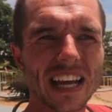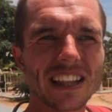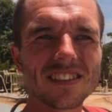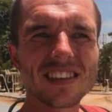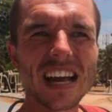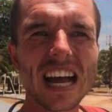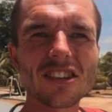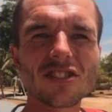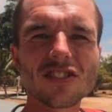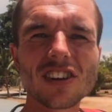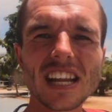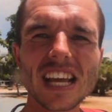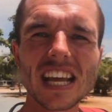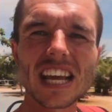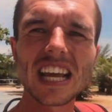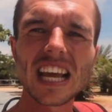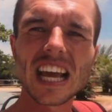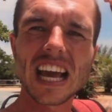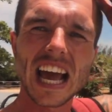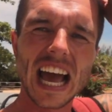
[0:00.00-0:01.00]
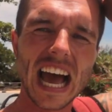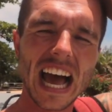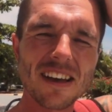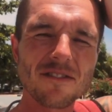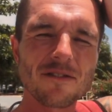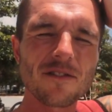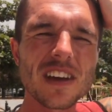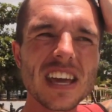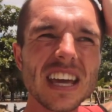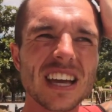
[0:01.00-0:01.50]
And there's actually a
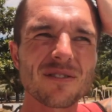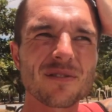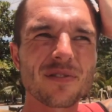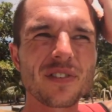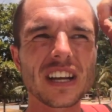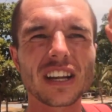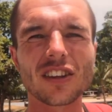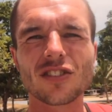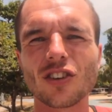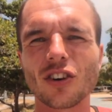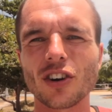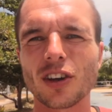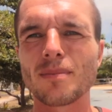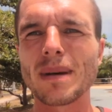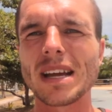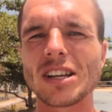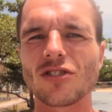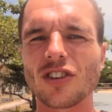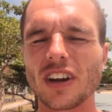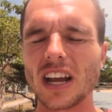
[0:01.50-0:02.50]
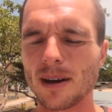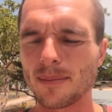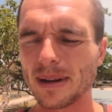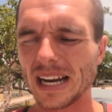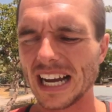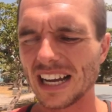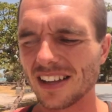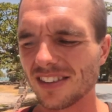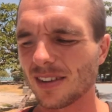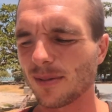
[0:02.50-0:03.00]
vegan fitness documentary coming
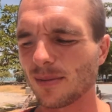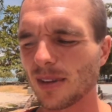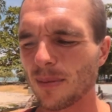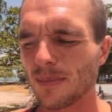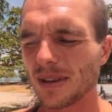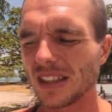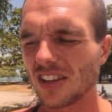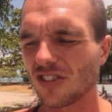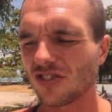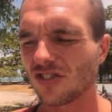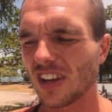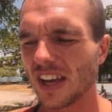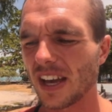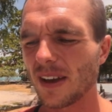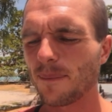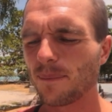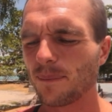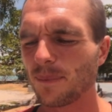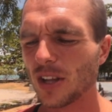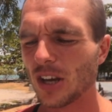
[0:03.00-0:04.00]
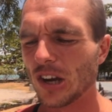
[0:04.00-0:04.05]
out in September this year